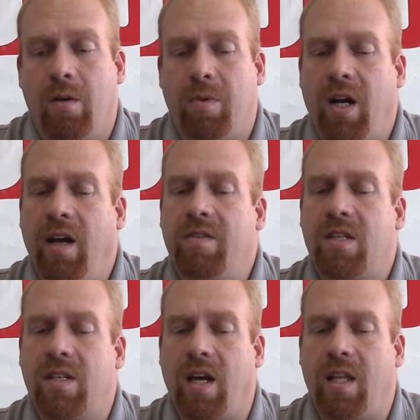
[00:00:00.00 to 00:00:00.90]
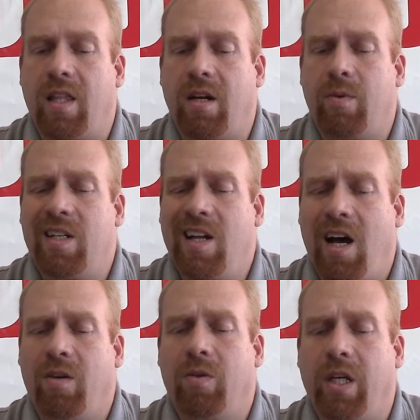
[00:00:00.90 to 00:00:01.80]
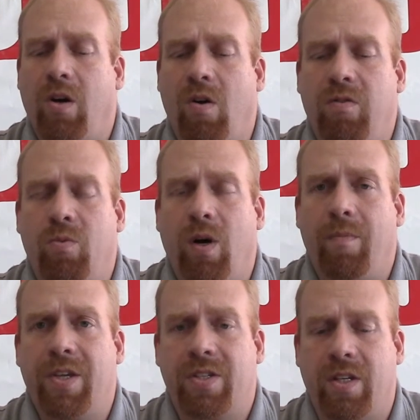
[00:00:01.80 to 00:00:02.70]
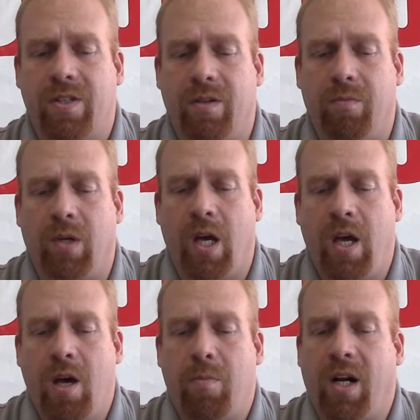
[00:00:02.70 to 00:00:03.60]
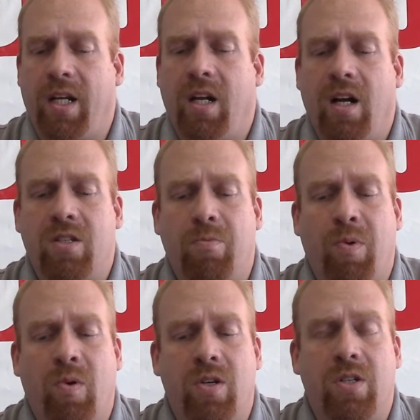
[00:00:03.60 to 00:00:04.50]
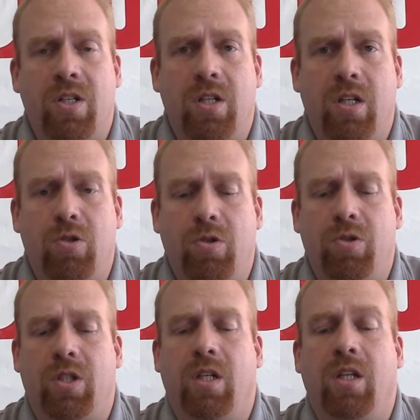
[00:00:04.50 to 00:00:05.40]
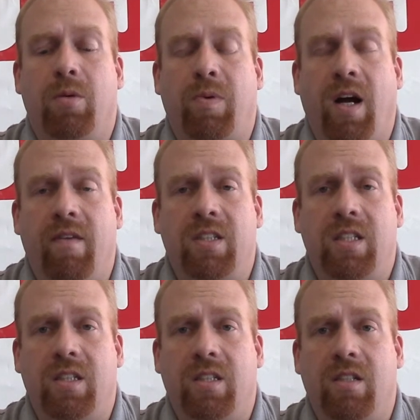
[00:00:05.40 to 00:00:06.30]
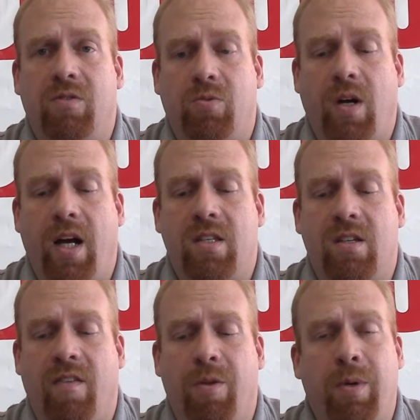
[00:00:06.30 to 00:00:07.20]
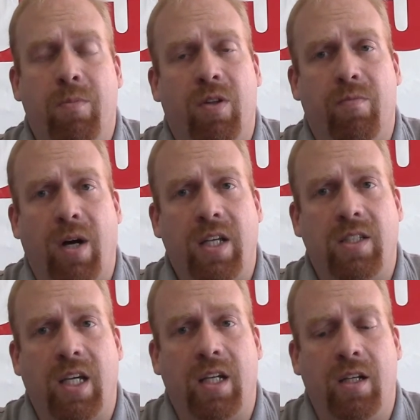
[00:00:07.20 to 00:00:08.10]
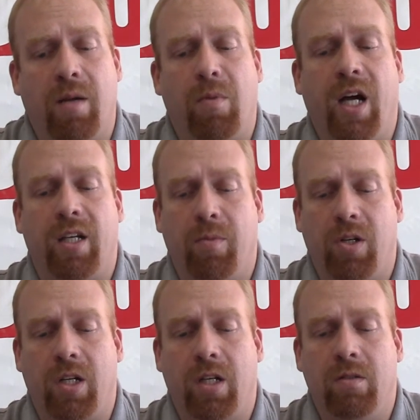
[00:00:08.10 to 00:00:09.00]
But I have to say that it would not only overwhelm the system, but I cannot support such an intrusion into the privacy and civil rights of the people of my state and my community.